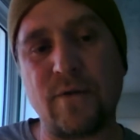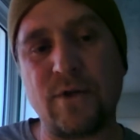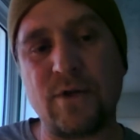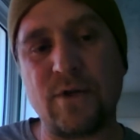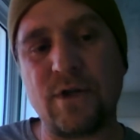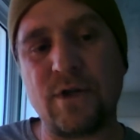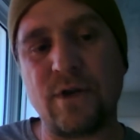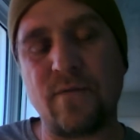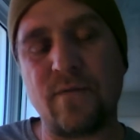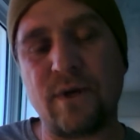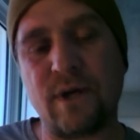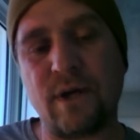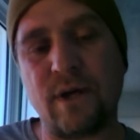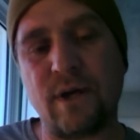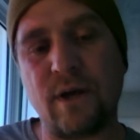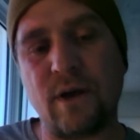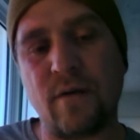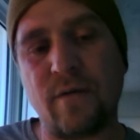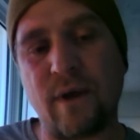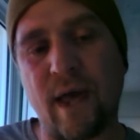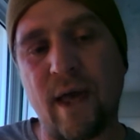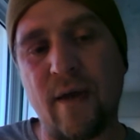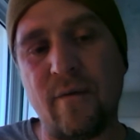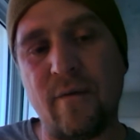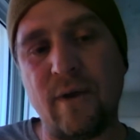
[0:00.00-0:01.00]
of shifting
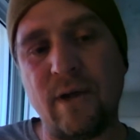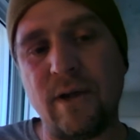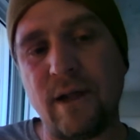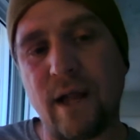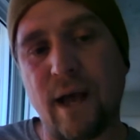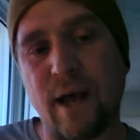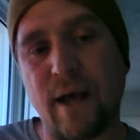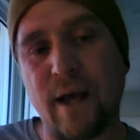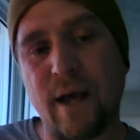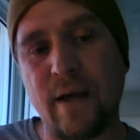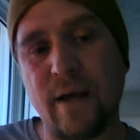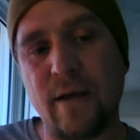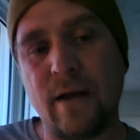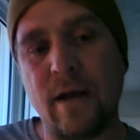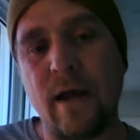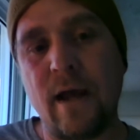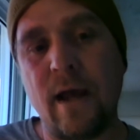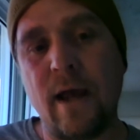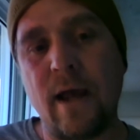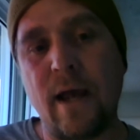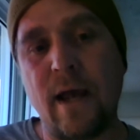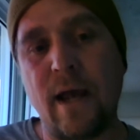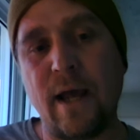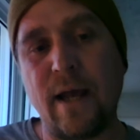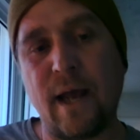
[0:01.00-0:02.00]
of heavy light
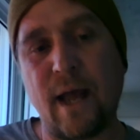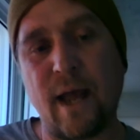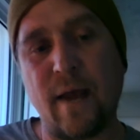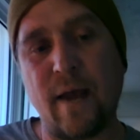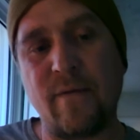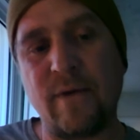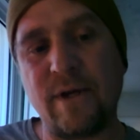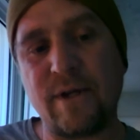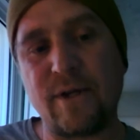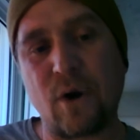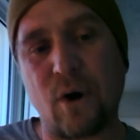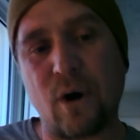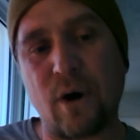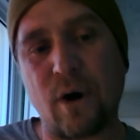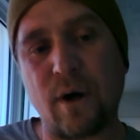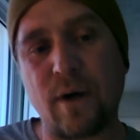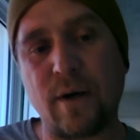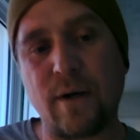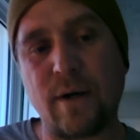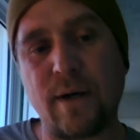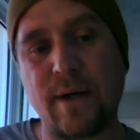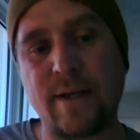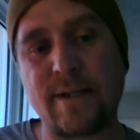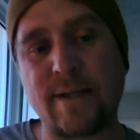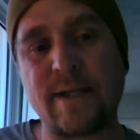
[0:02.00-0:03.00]
and heavy
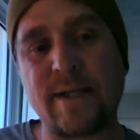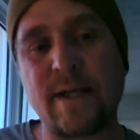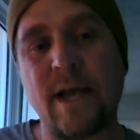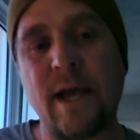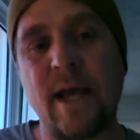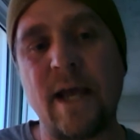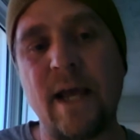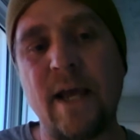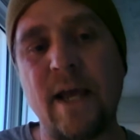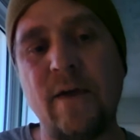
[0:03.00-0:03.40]
darkness,